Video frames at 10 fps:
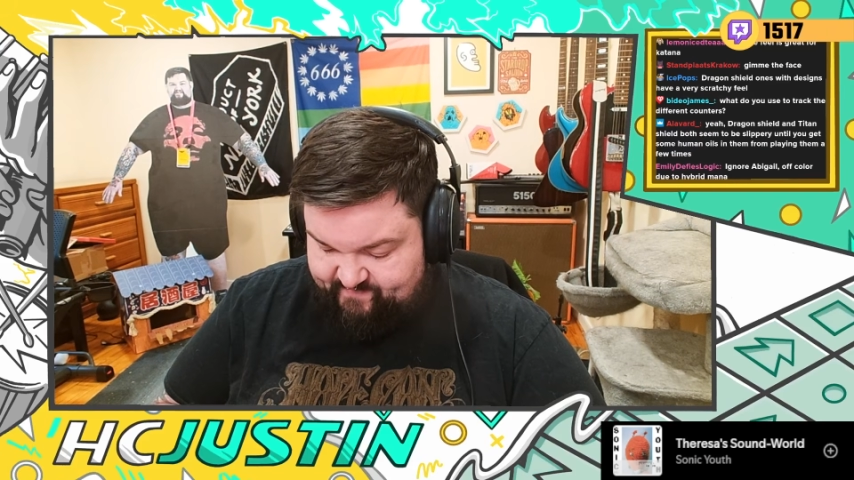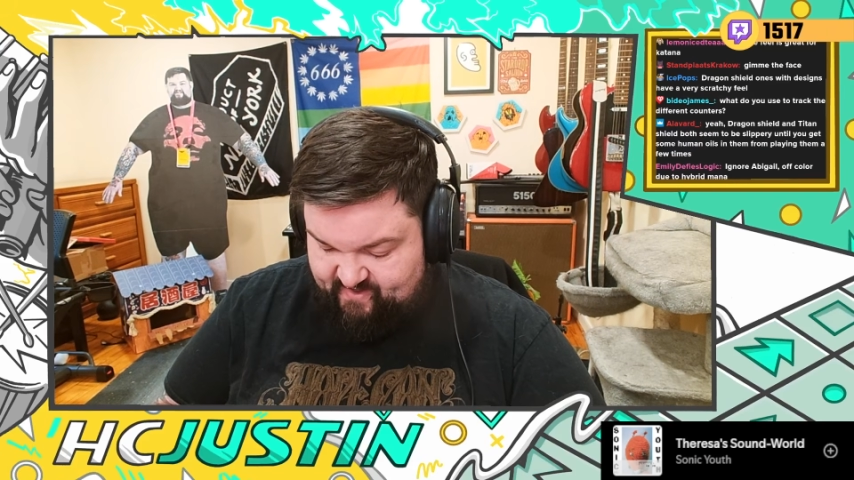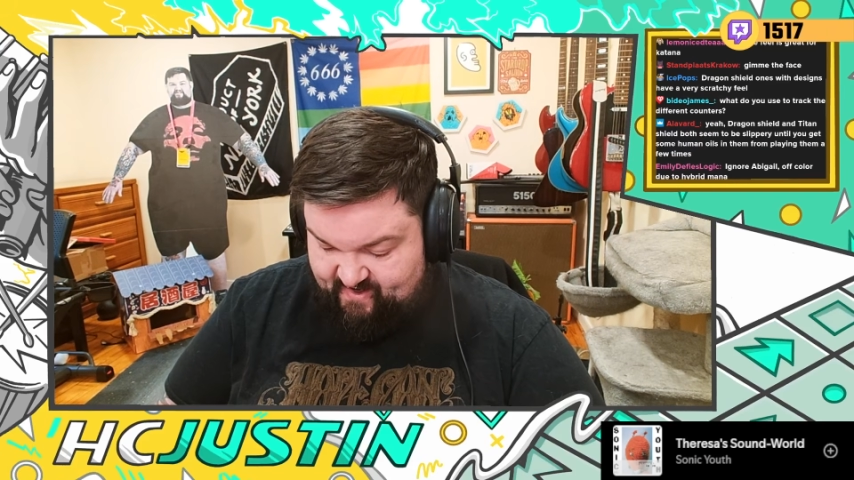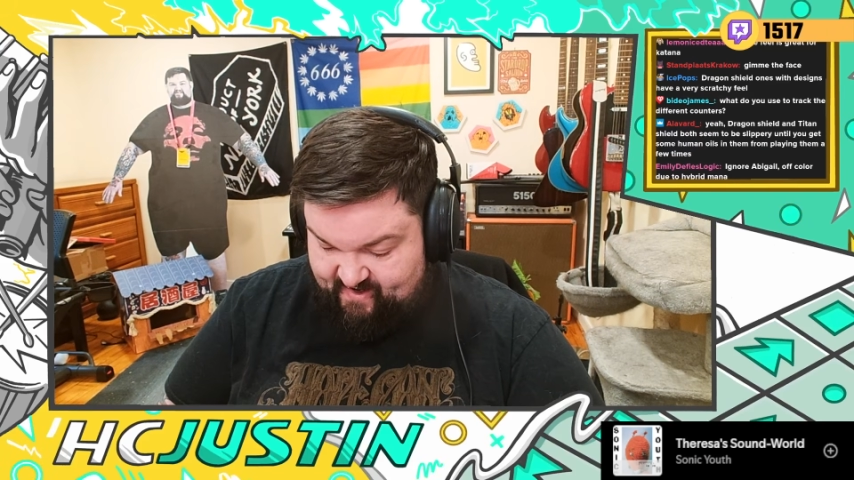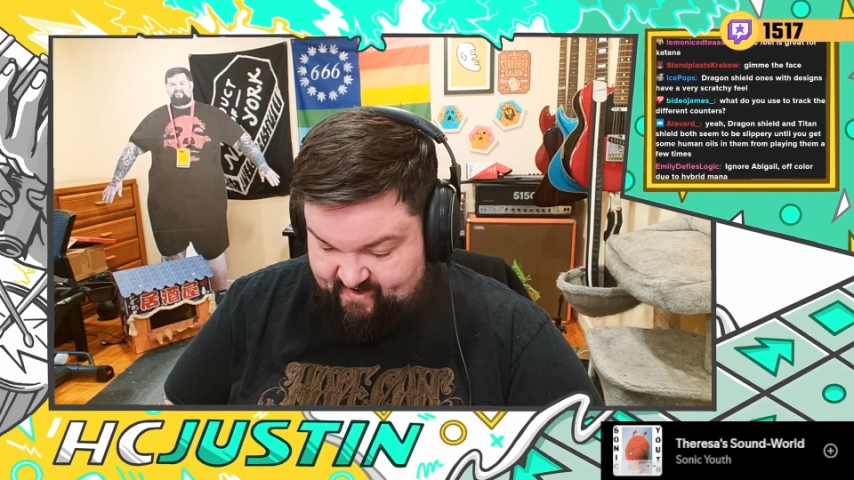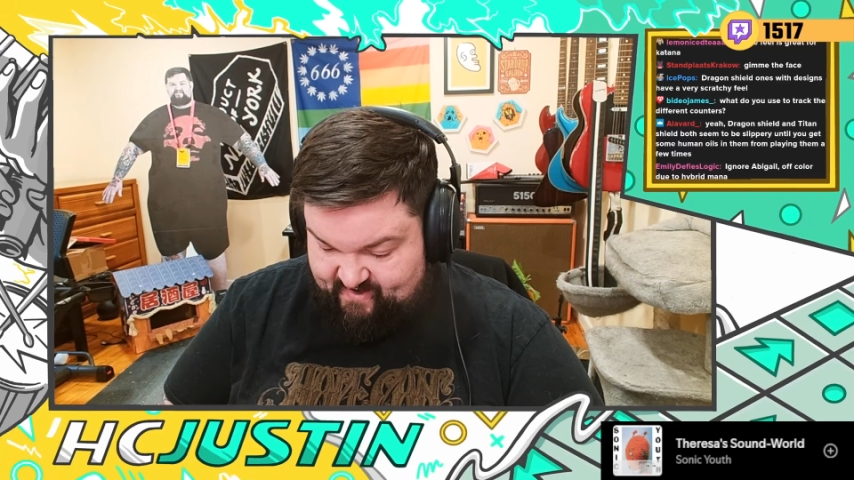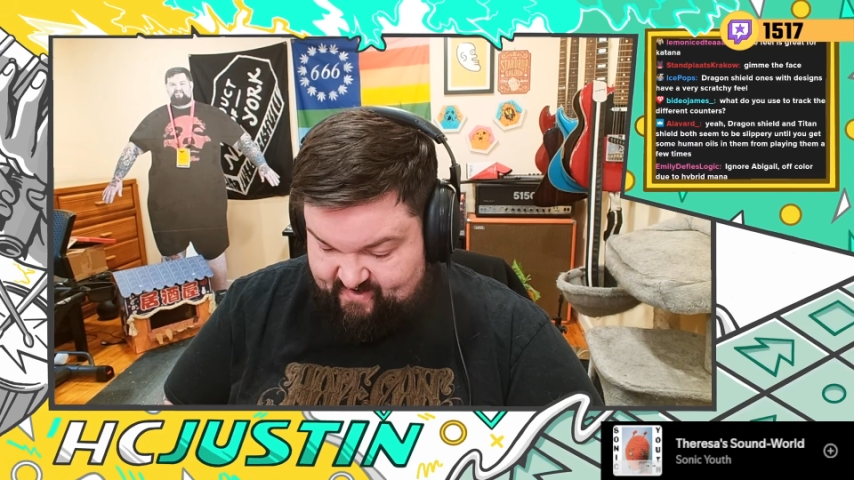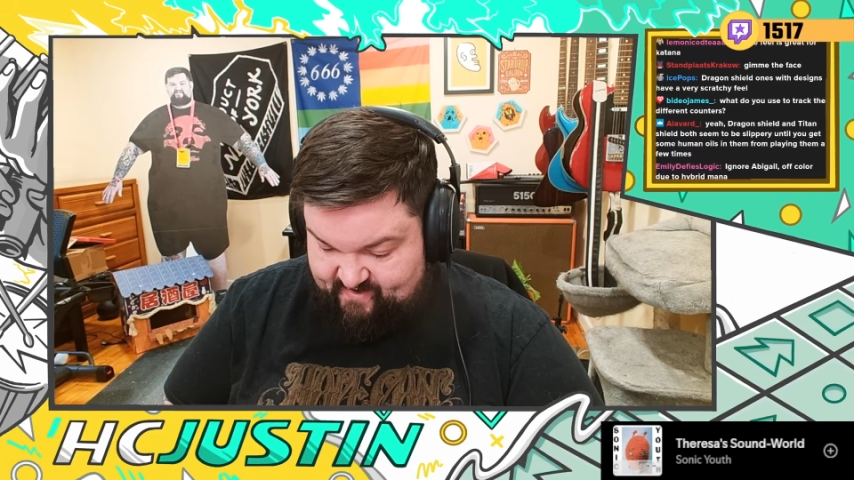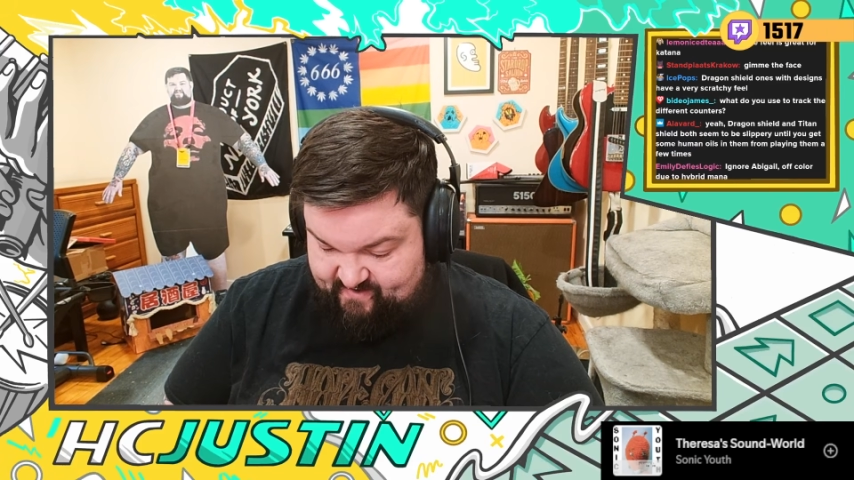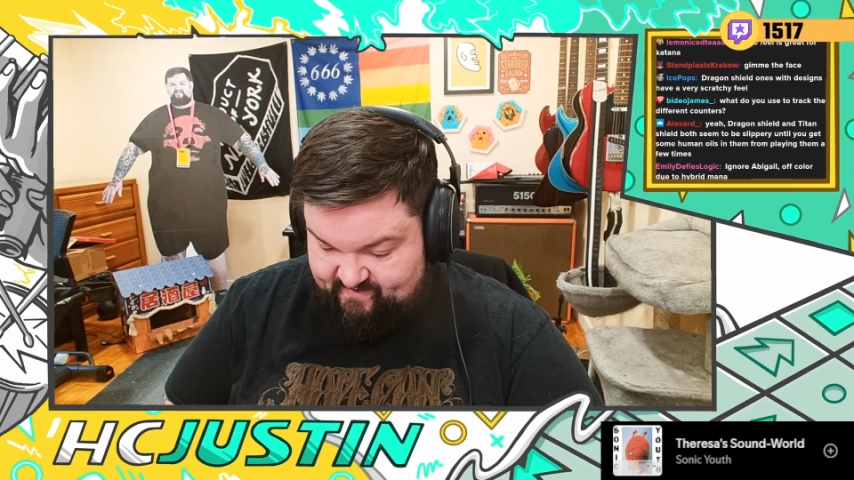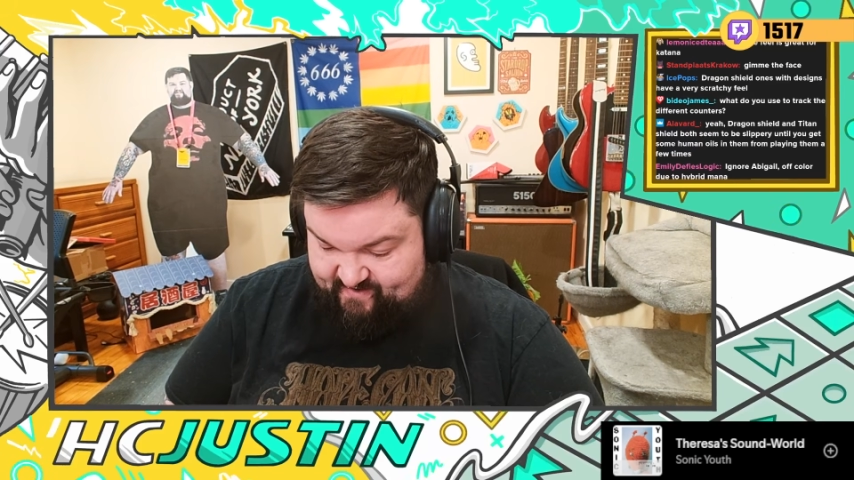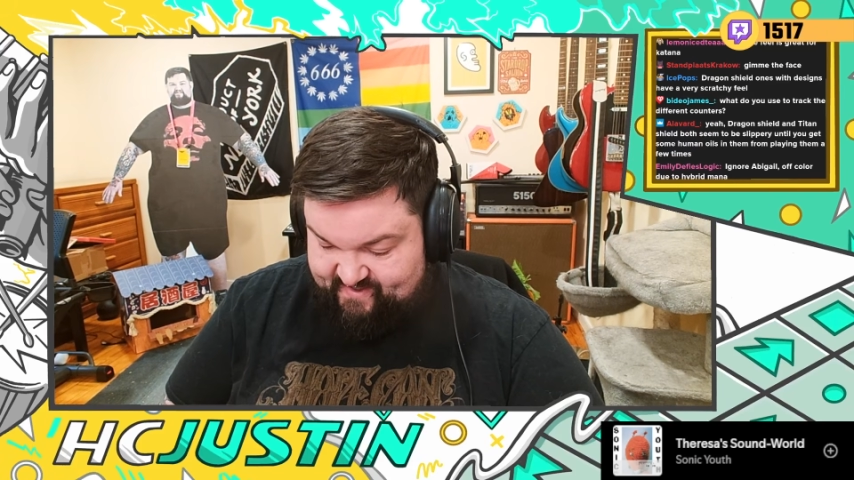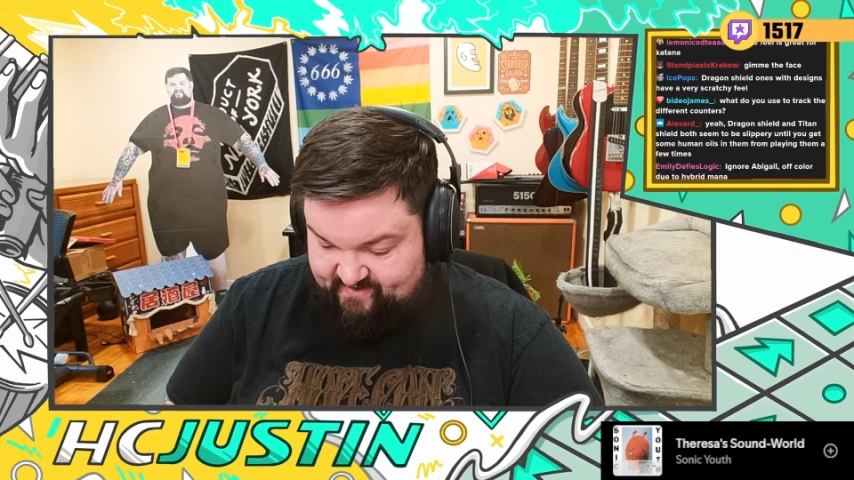like the